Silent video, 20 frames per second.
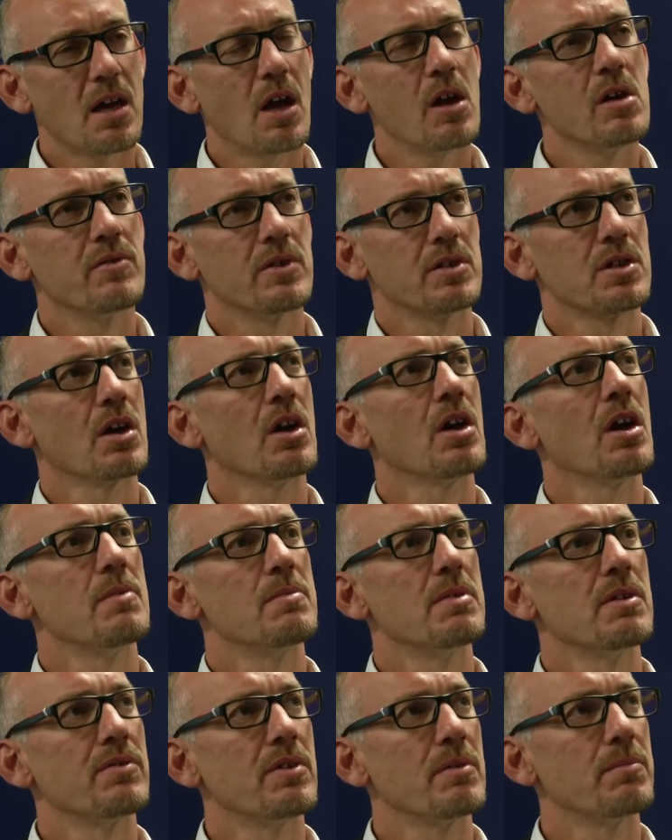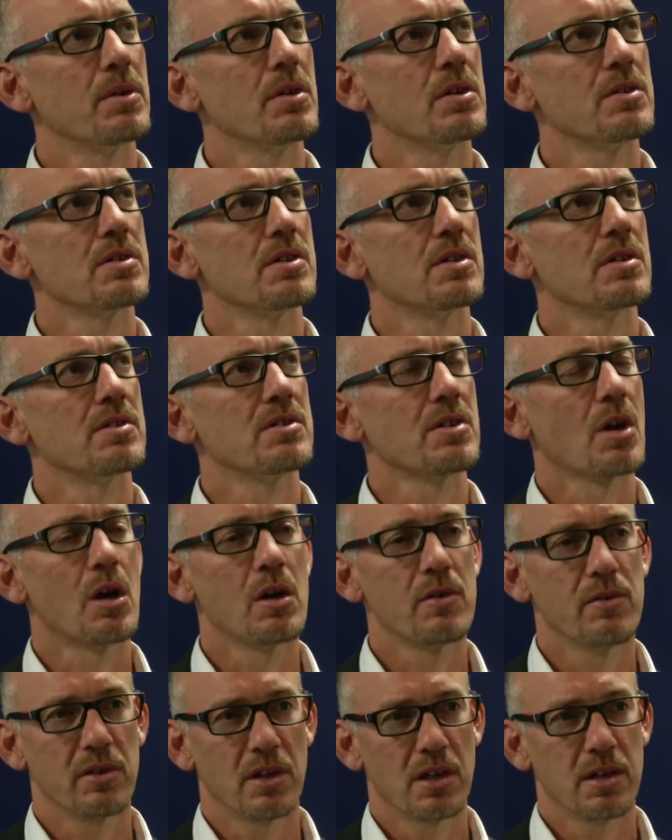over time, if a person is
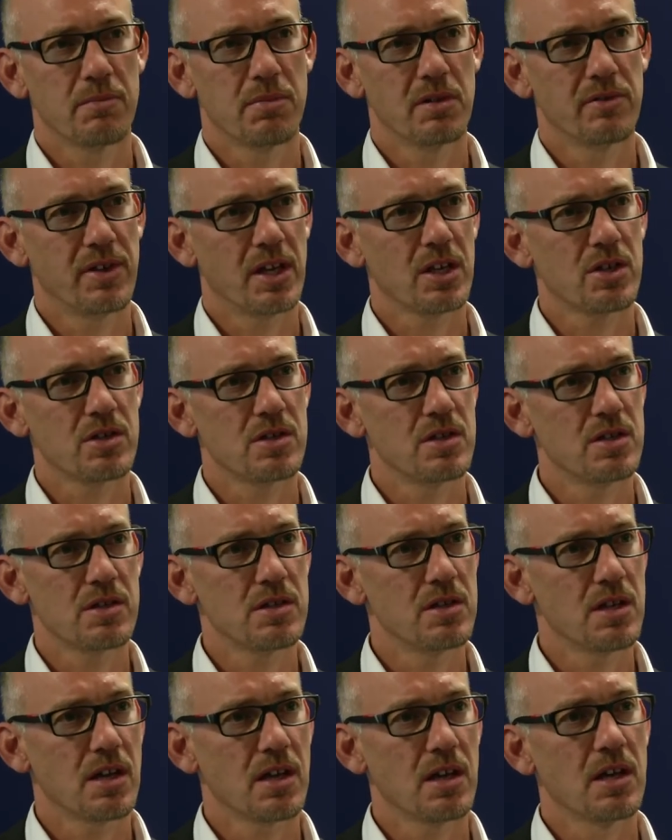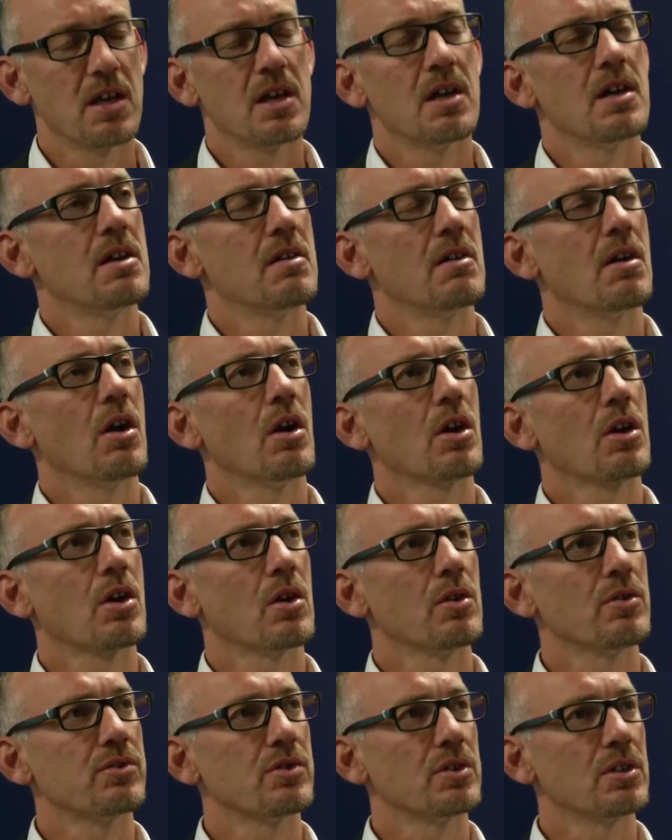overly perfectionistic,
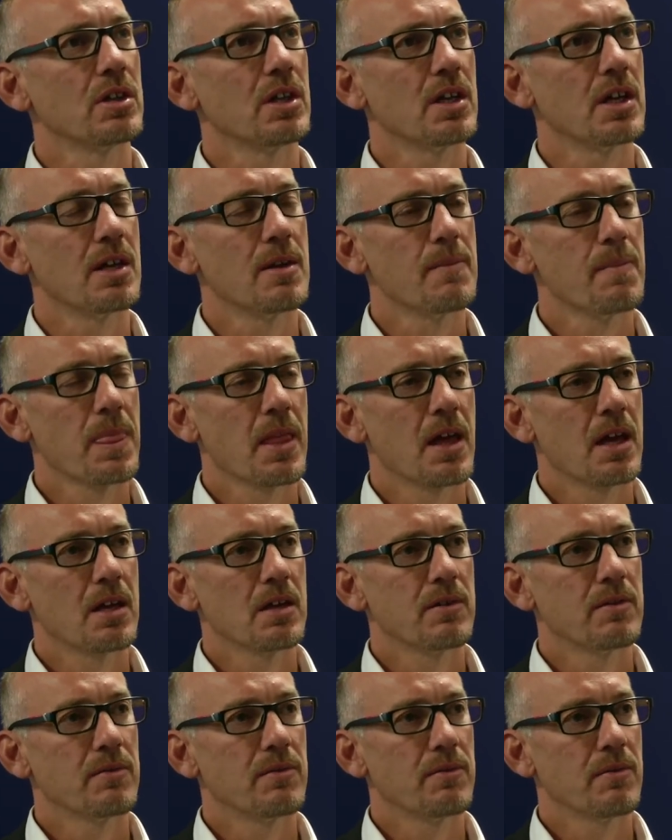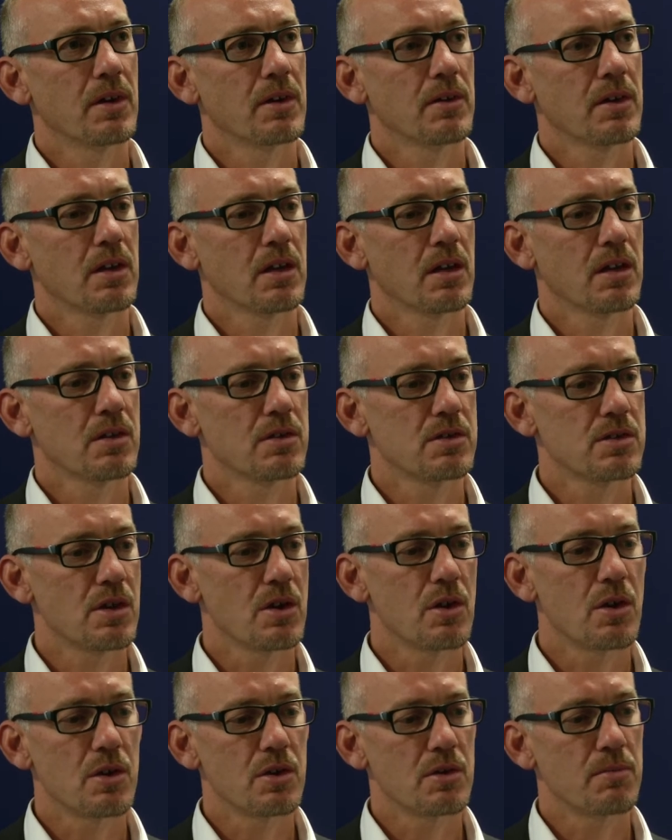constantly
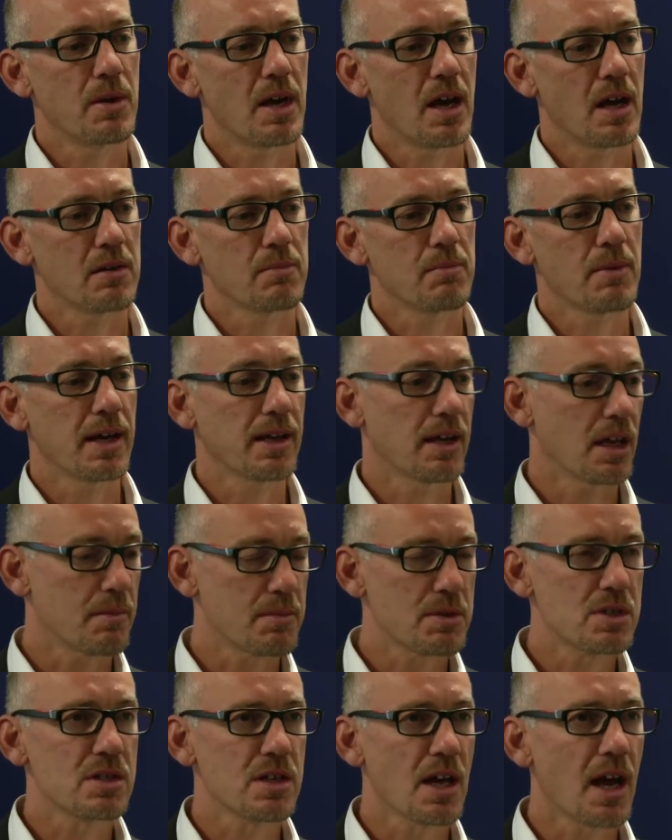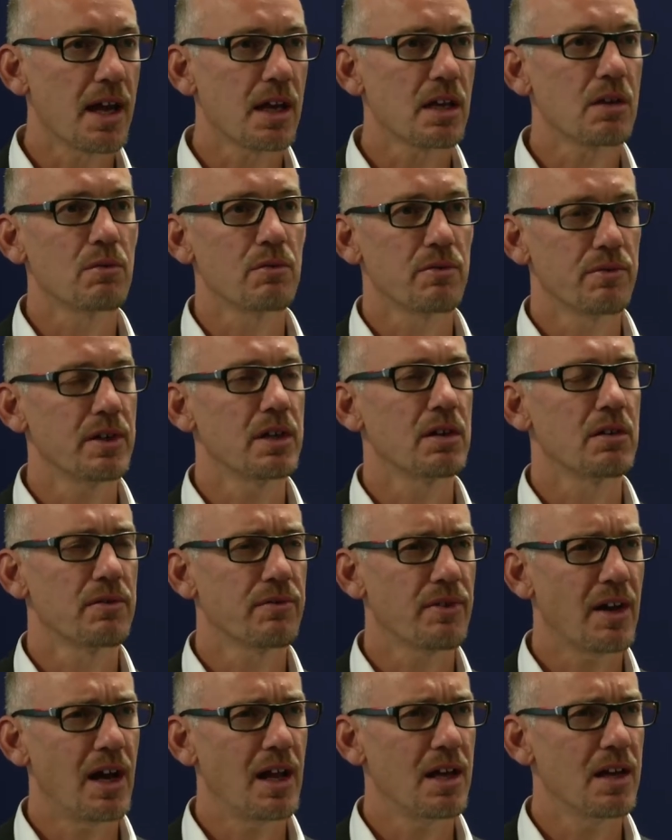concerned about making a mistake or fear of
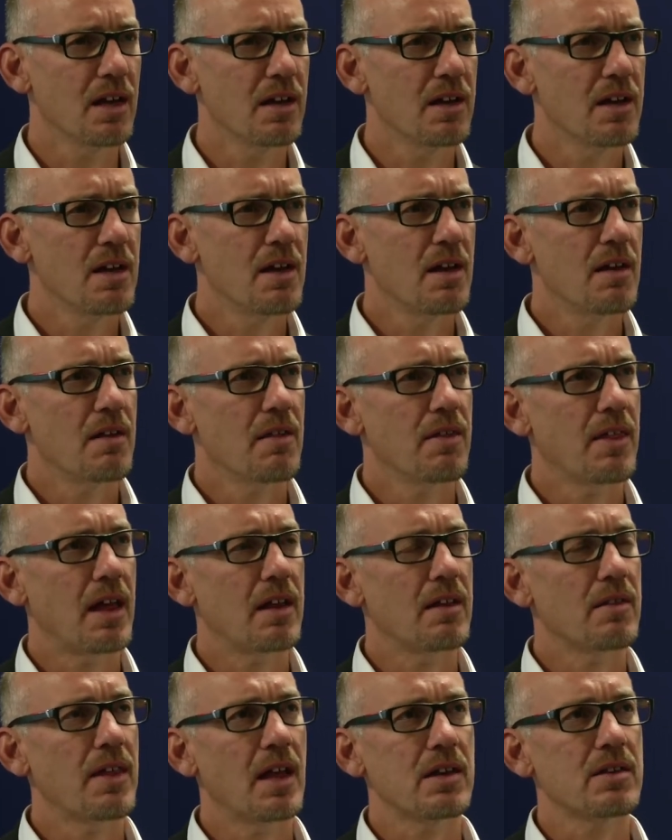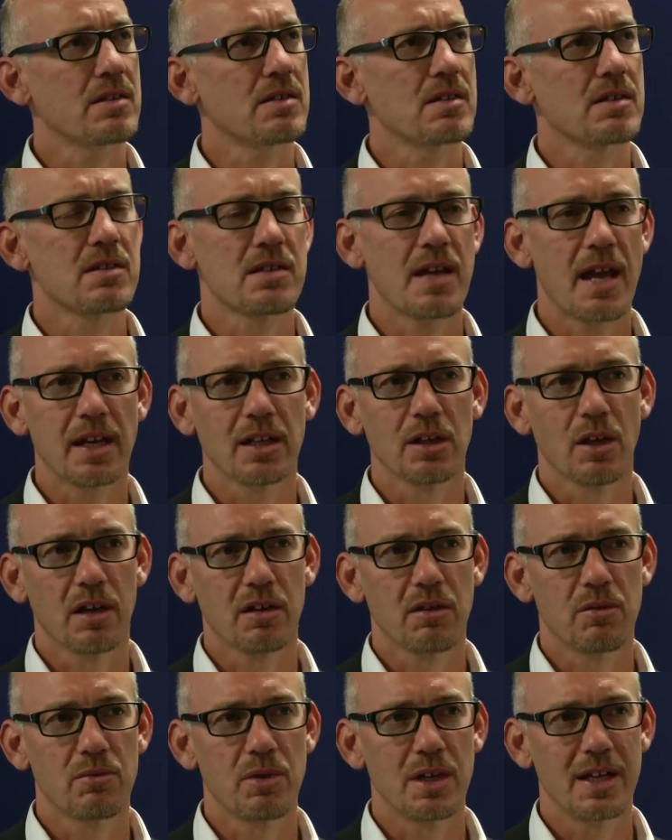failure, that doesn't sound
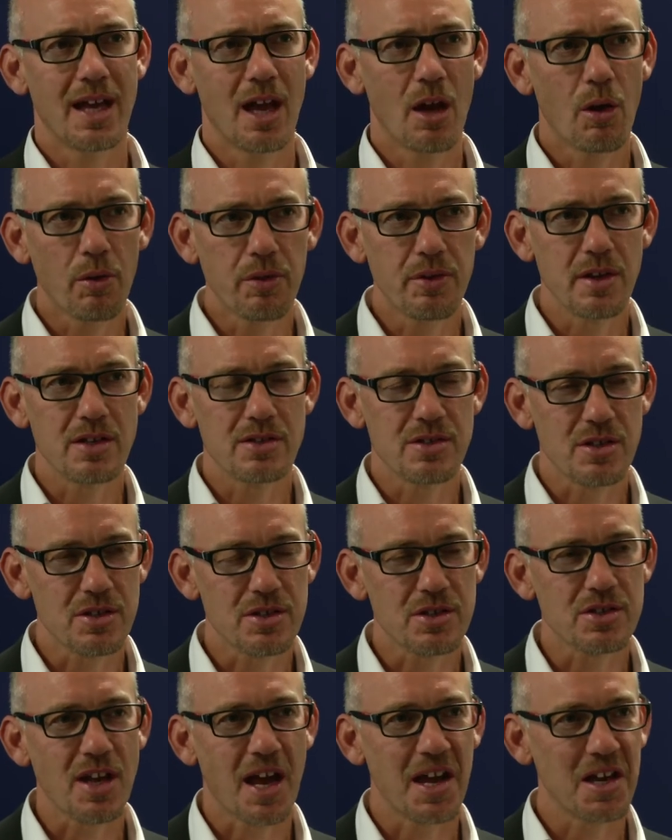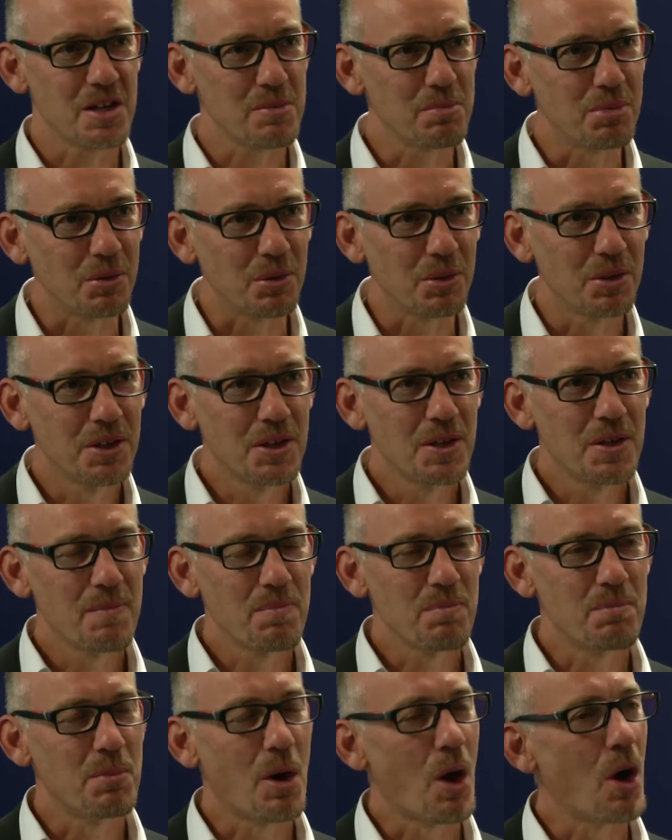like a really healthy, sustainable
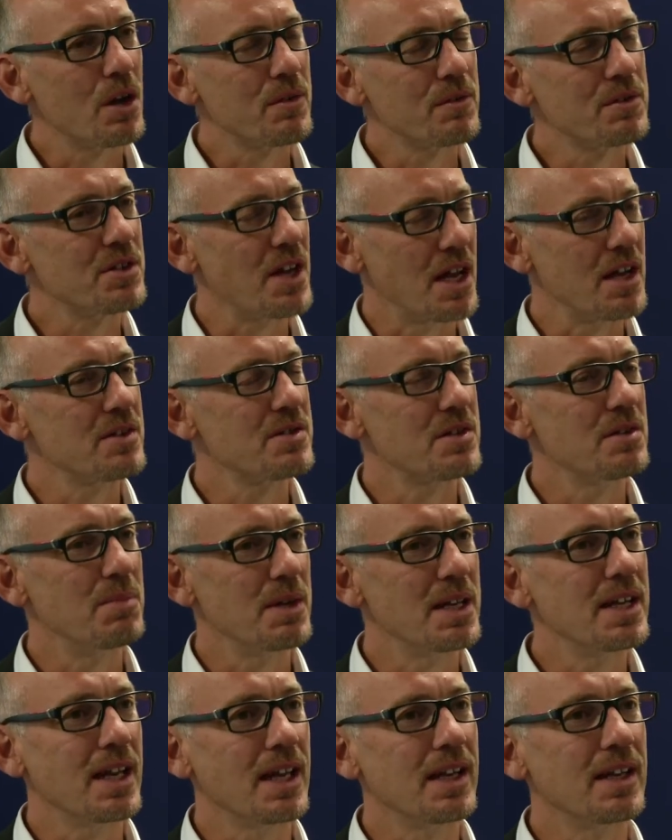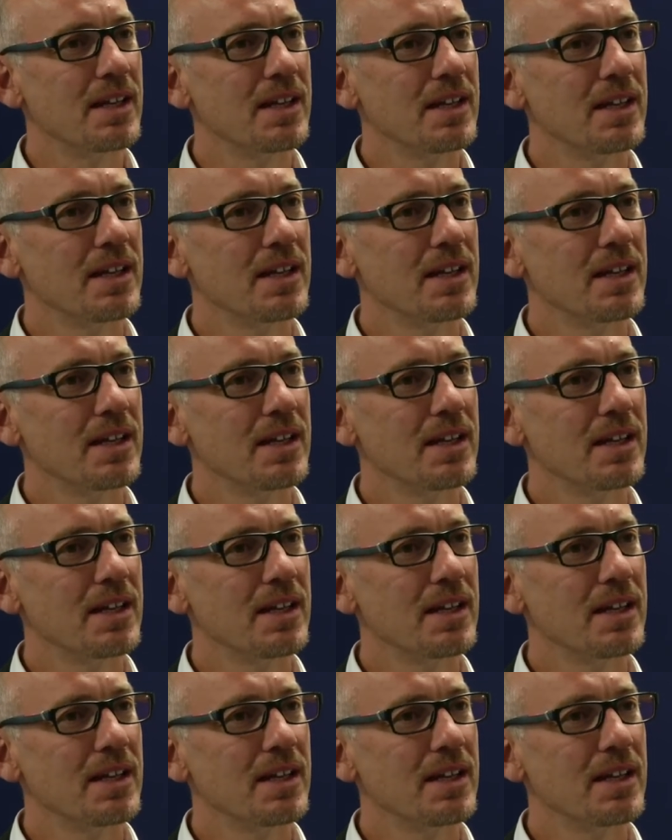mindset to be in.